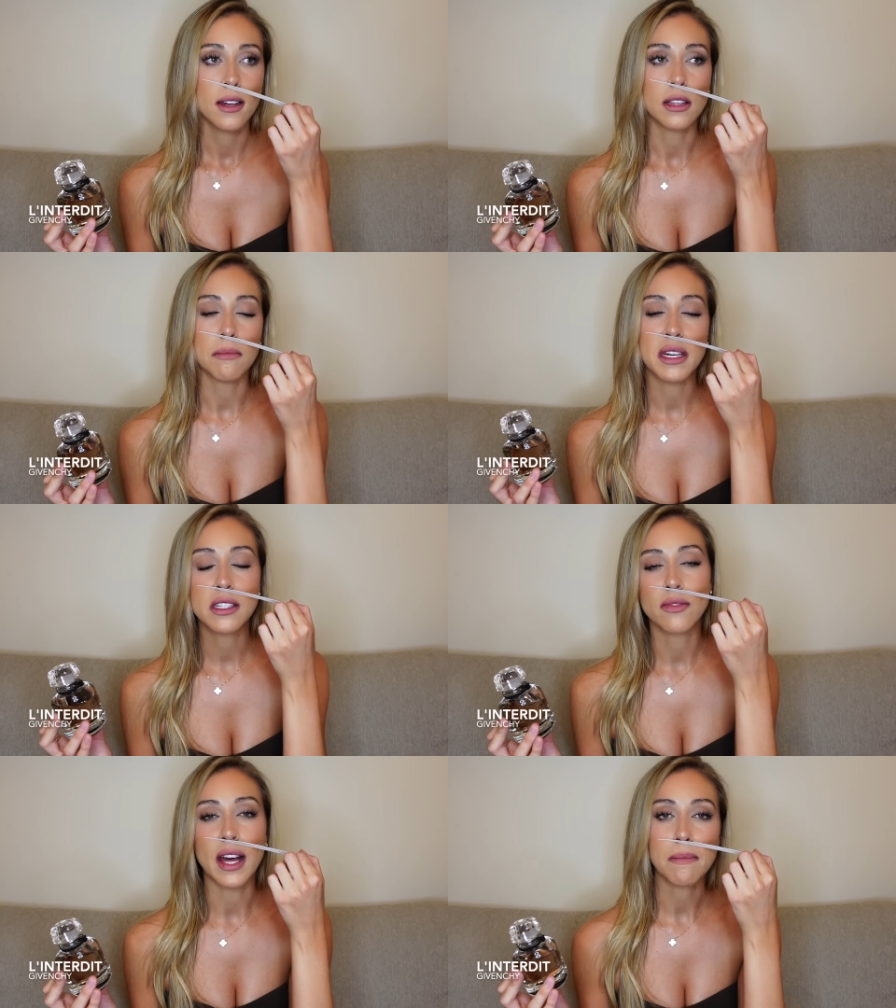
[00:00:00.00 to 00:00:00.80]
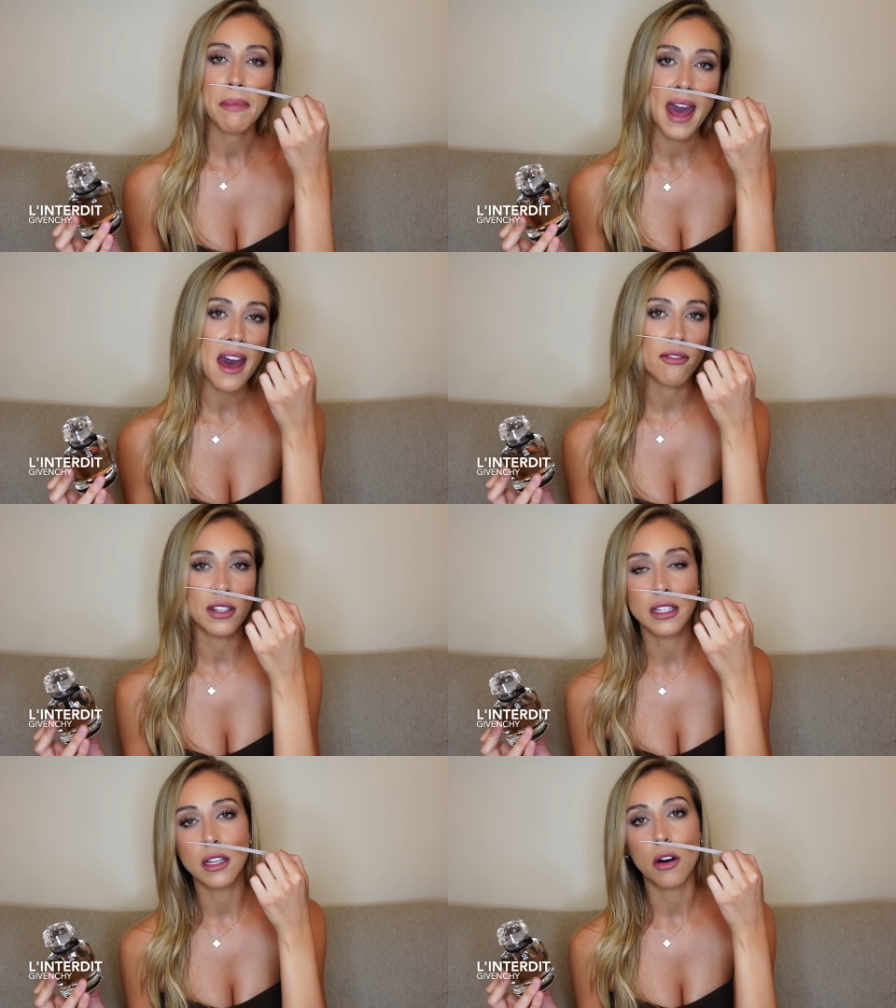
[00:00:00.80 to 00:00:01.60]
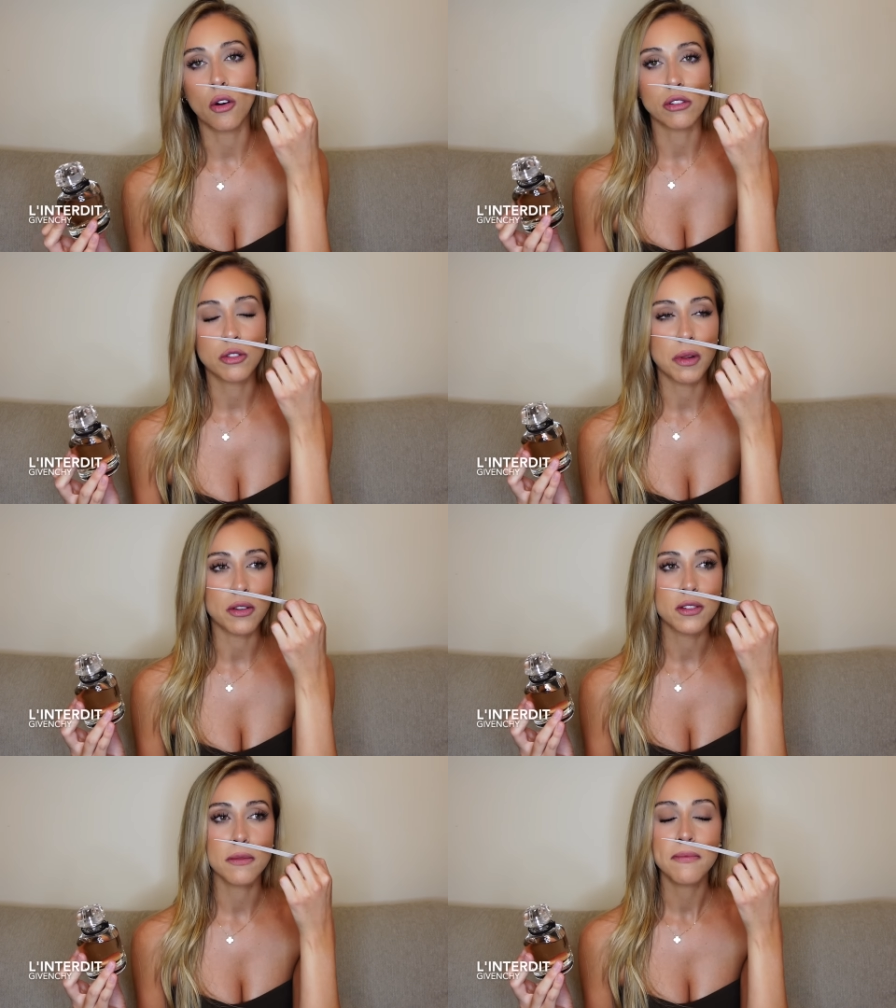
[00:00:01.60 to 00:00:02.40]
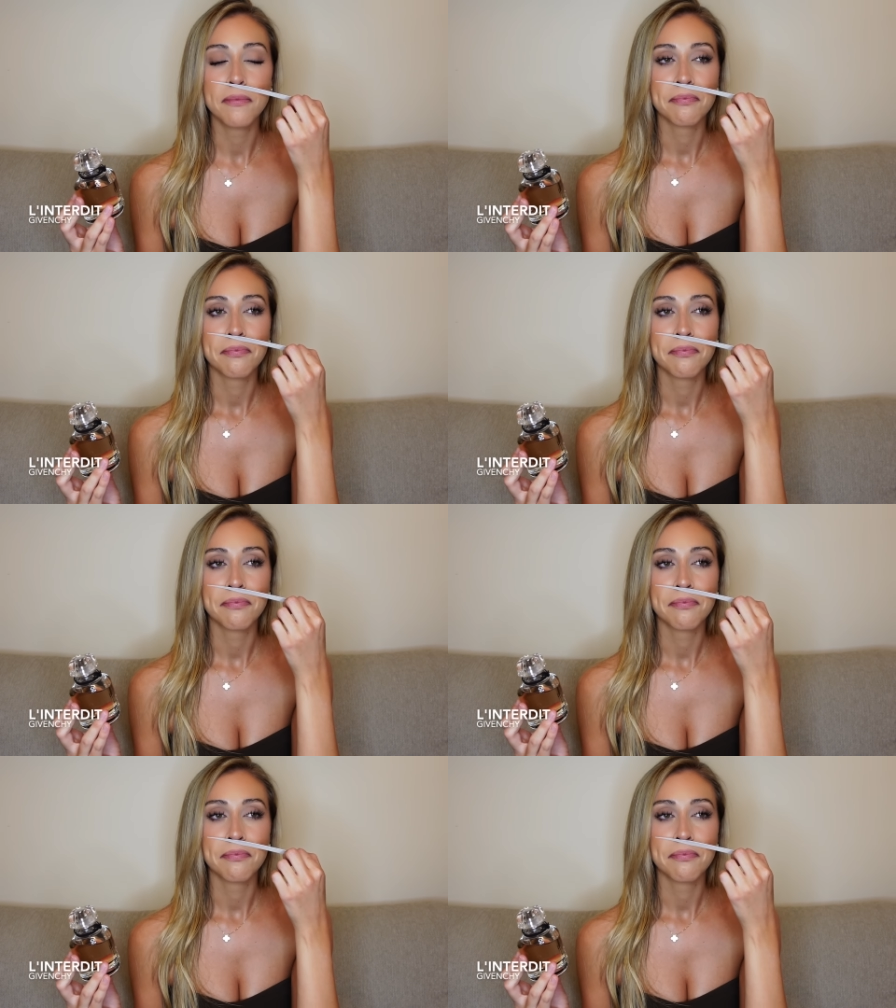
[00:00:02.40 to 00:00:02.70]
The mix of like pear, vanilla, orange blossom.